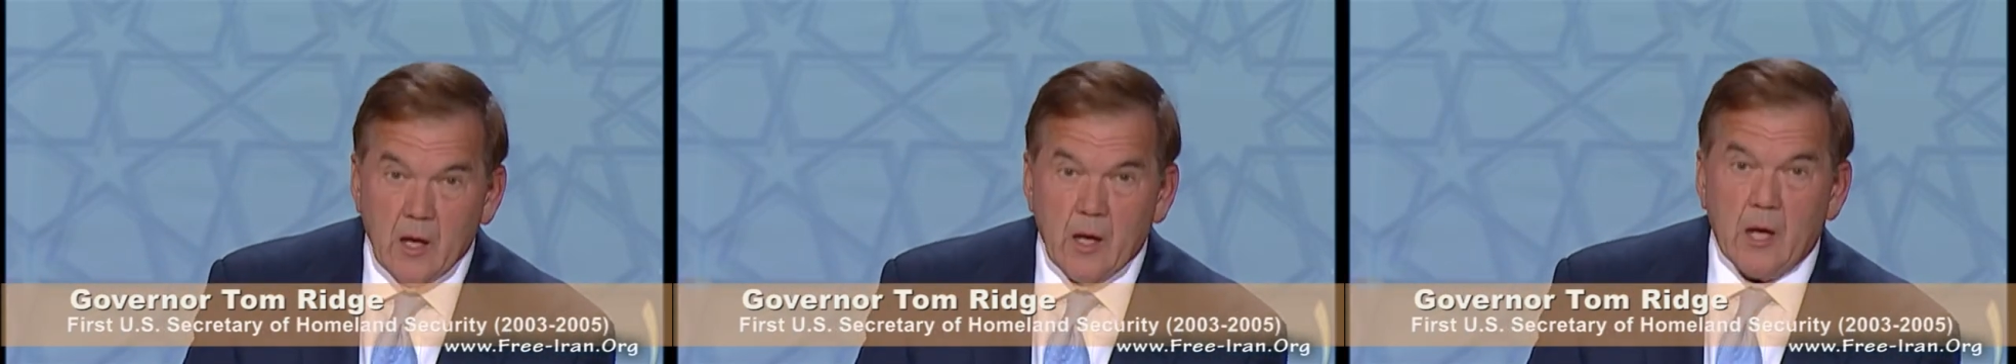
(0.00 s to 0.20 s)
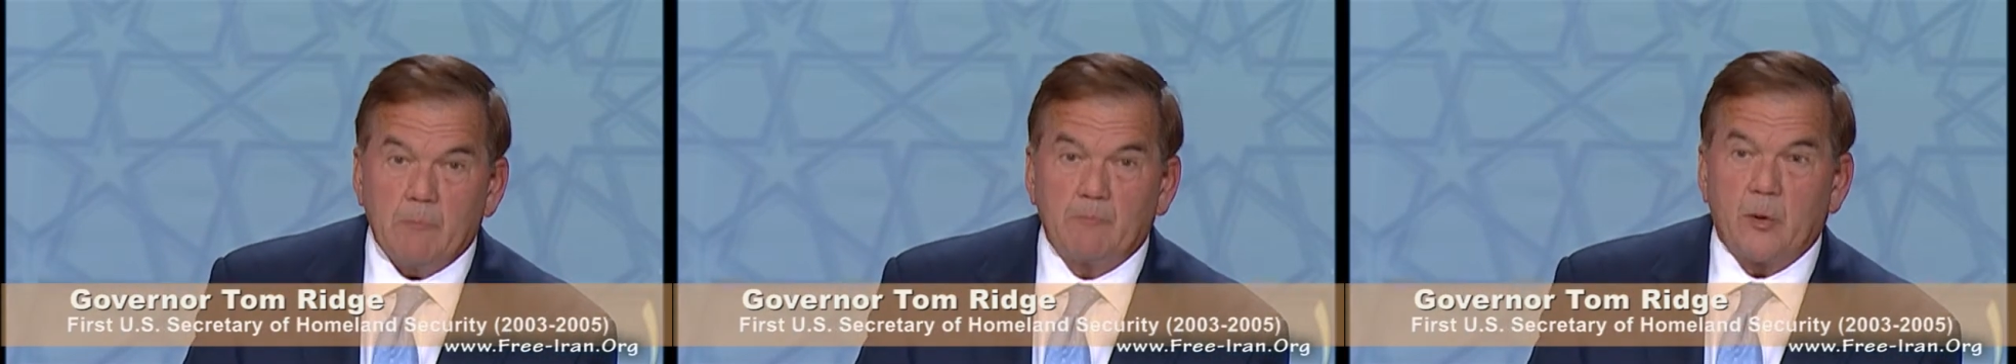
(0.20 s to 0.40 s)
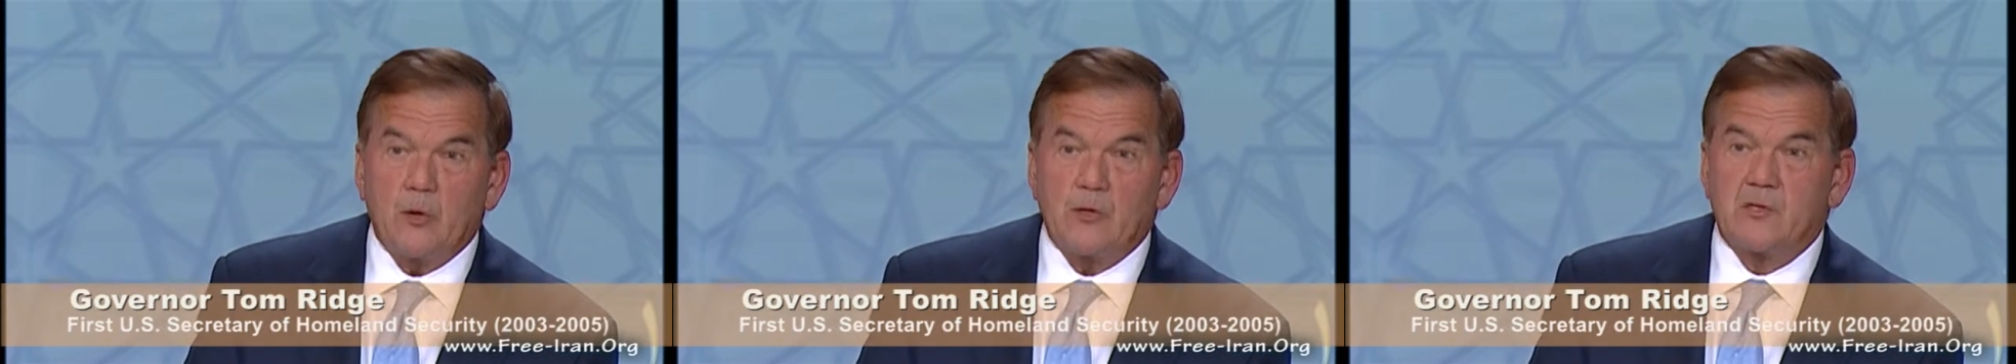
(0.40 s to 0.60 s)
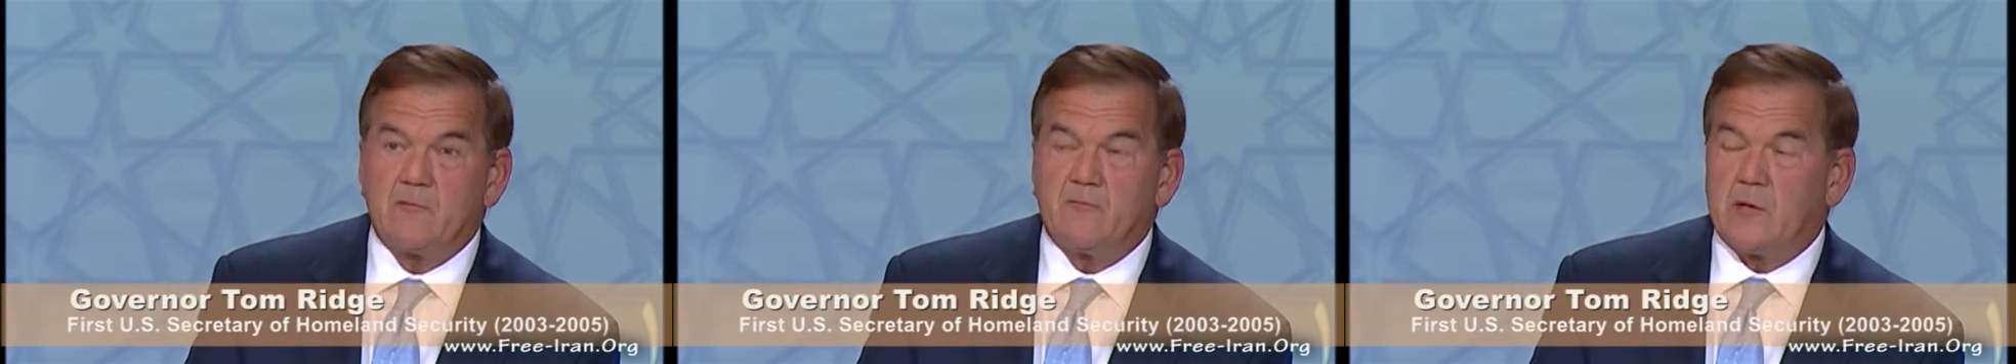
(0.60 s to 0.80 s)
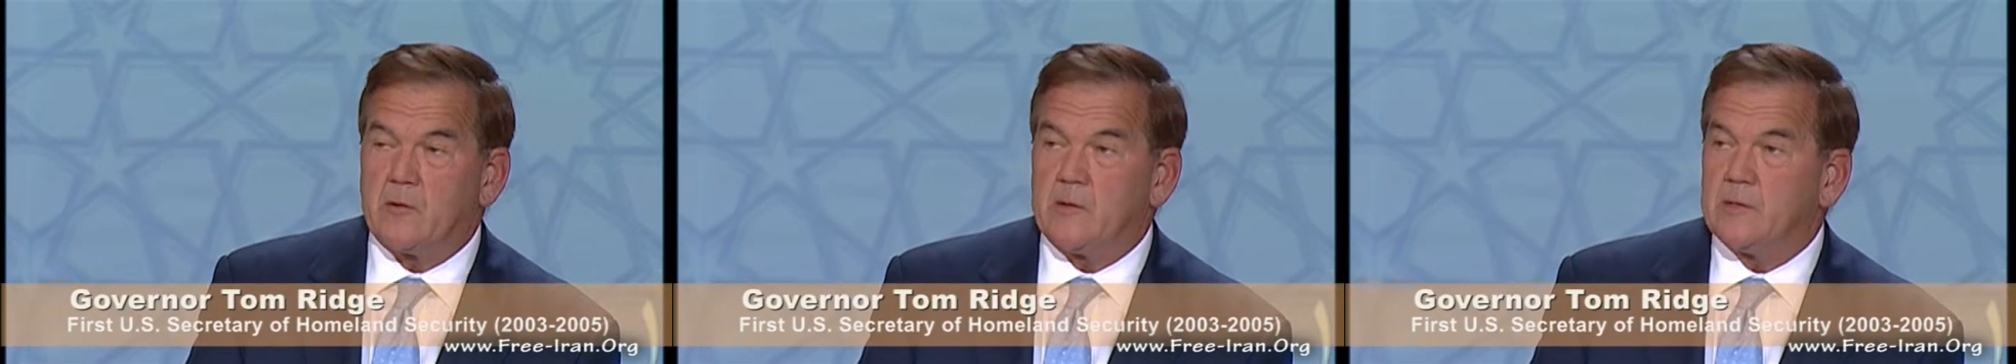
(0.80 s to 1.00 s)
and
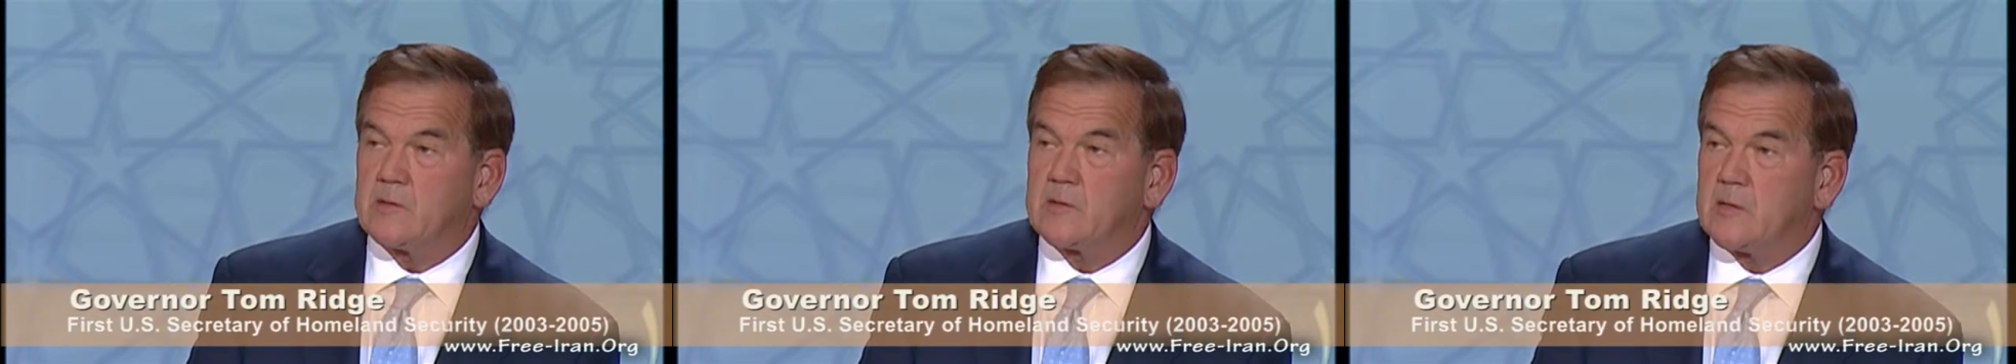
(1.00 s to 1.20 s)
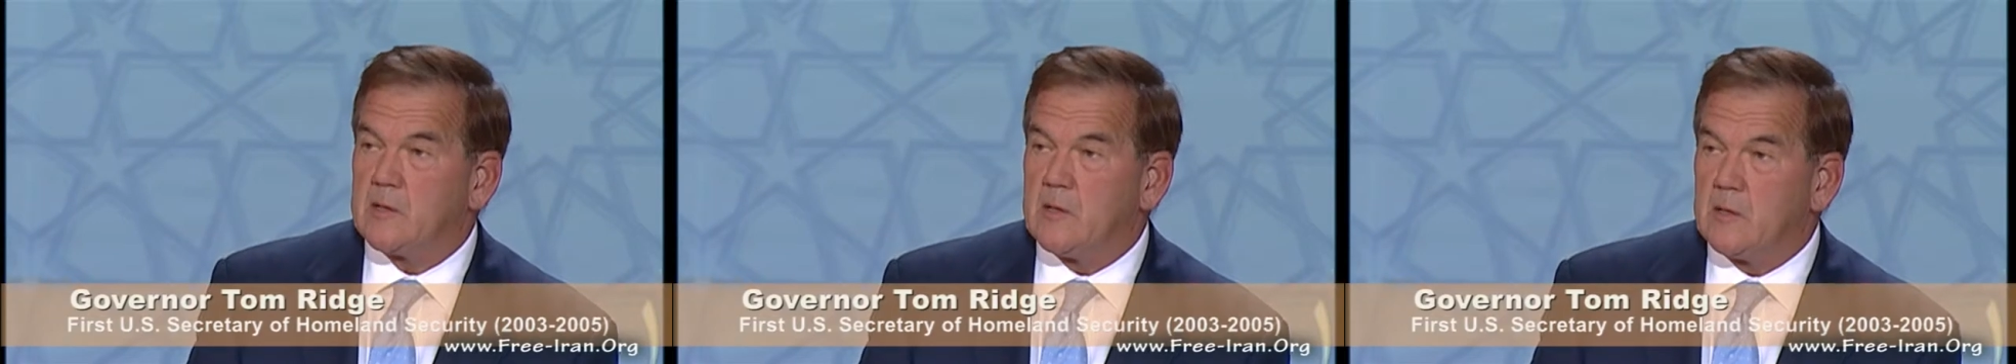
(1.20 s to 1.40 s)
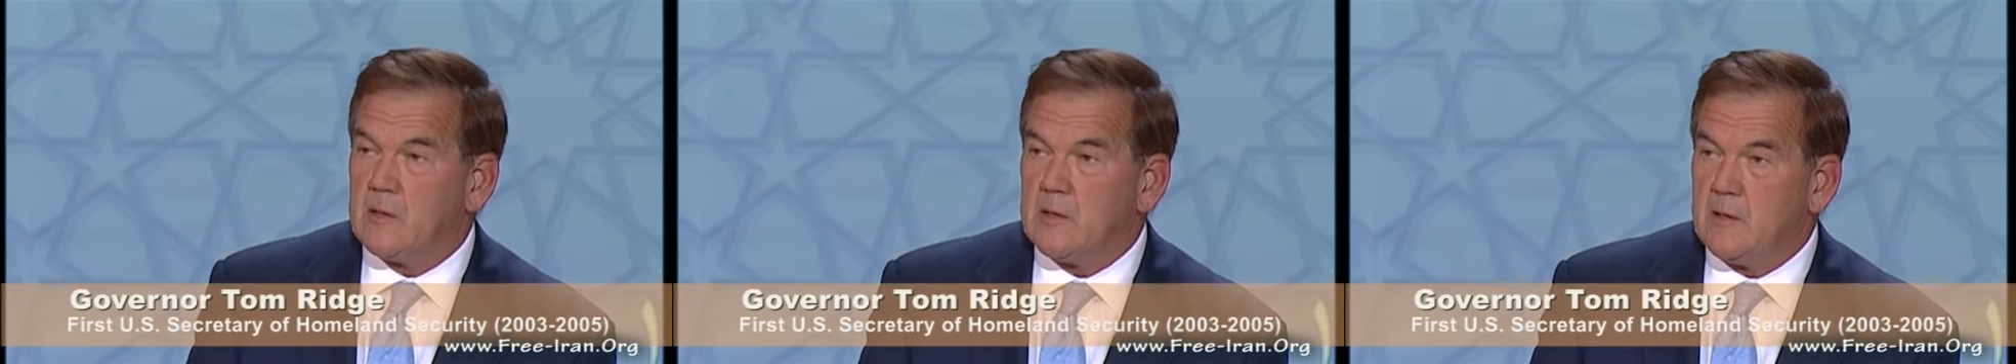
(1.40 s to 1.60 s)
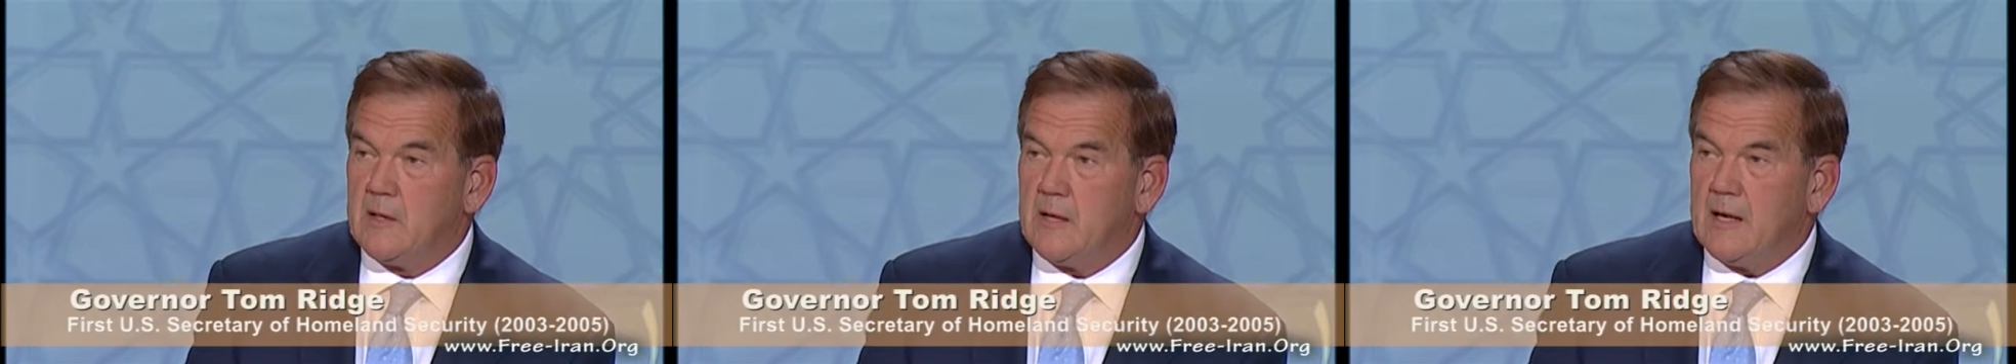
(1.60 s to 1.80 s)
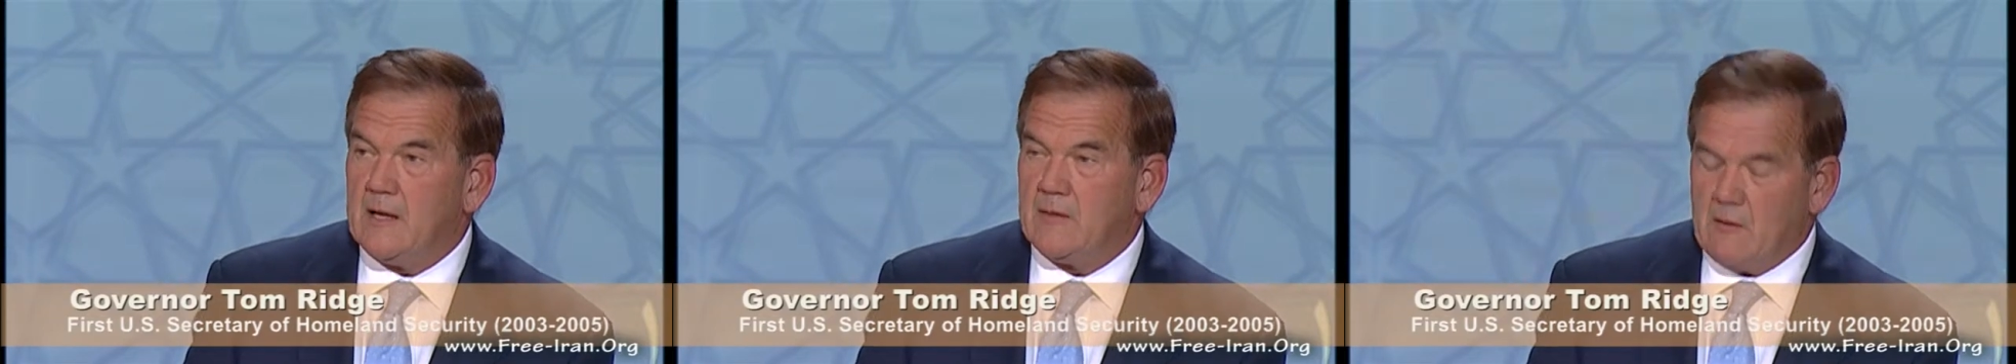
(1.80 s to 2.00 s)
perseverance in